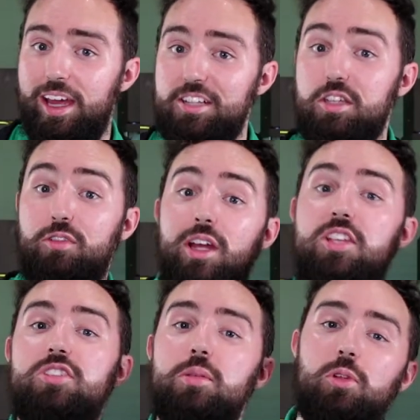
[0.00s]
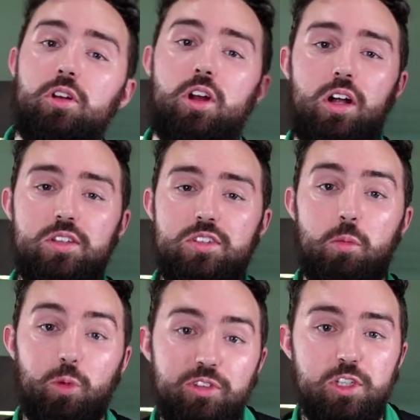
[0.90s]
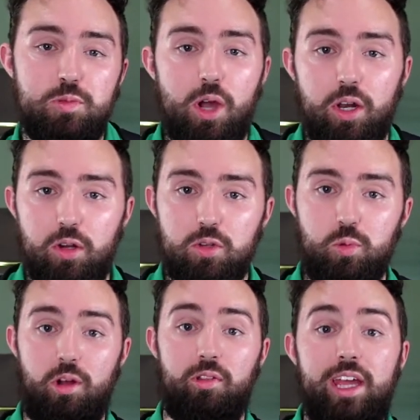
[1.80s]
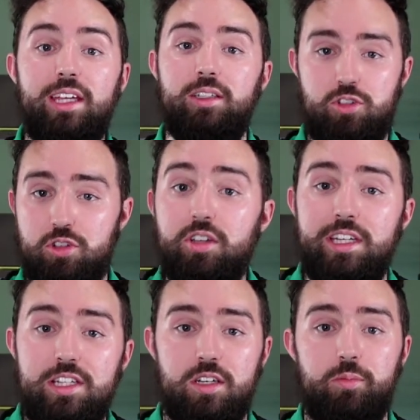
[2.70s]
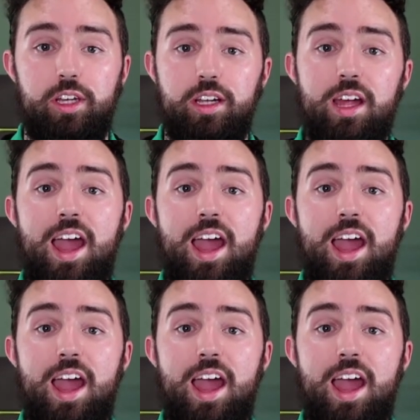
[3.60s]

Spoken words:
It's a very similar concept with these predators where they start to eat something